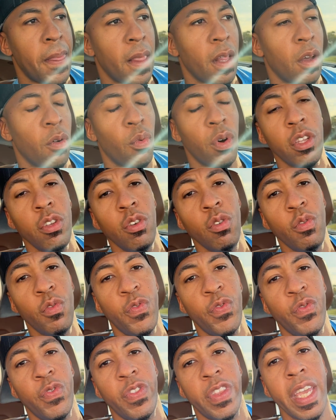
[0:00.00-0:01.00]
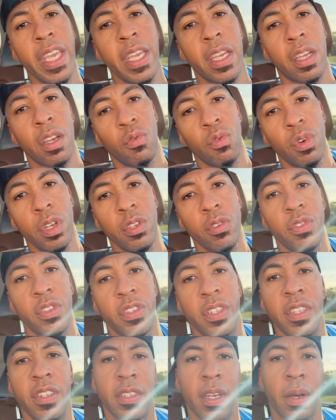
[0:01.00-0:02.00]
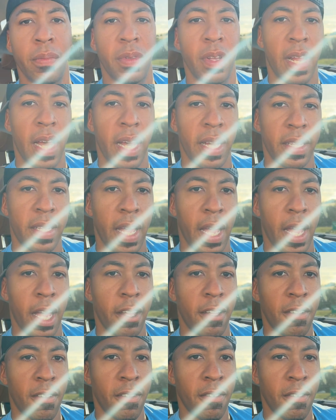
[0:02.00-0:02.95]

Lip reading: What do you think when you see something like that?